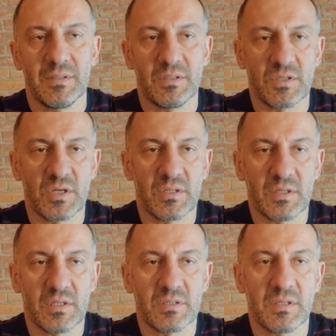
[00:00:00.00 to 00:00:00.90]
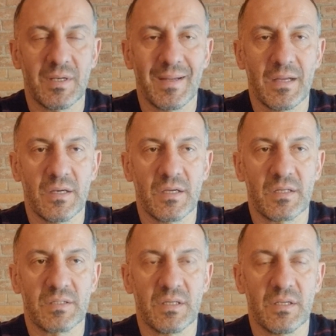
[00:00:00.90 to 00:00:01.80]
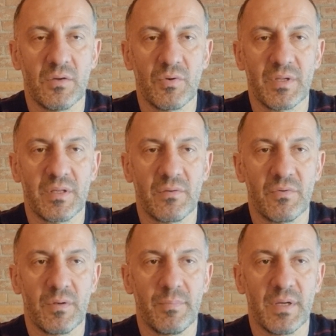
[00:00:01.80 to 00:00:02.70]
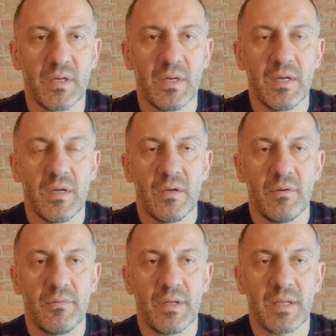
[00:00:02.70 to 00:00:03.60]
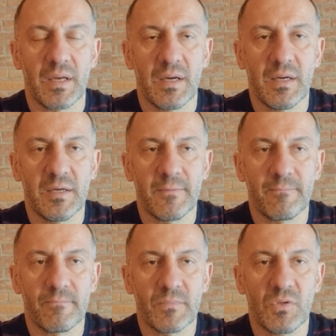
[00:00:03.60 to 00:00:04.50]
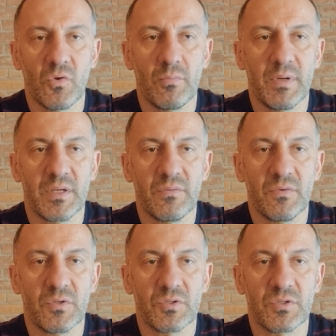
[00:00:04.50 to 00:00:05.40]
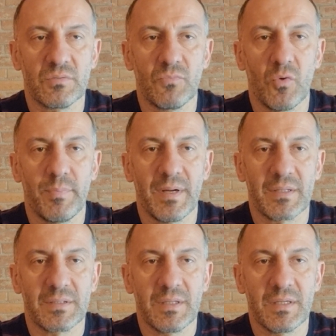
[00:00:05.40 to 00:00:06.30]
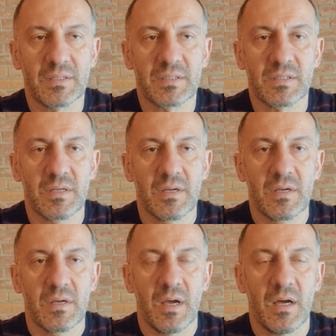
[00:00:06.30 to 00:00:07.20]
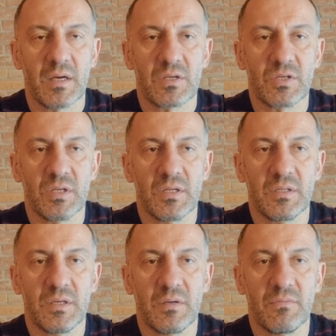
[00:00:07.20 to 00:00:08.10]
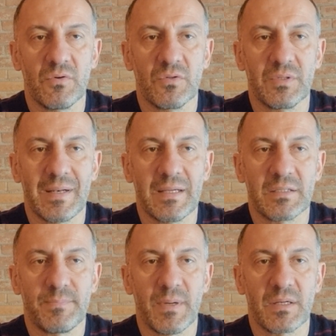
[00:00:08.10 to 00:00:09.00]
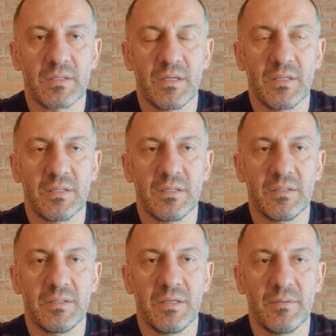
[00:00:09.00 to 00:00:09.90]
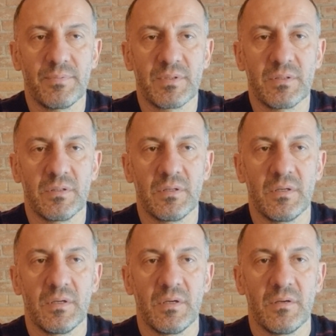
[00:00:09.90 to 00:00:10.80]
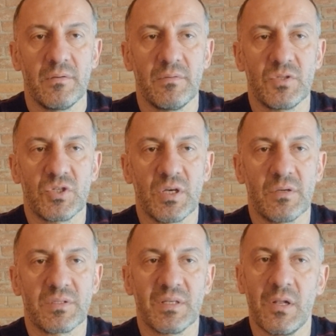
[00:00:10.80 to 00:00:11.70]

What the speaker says: these returns and earnings and everything will be very high. Nobody wants more partners. Actually, they want less partners and debt, which has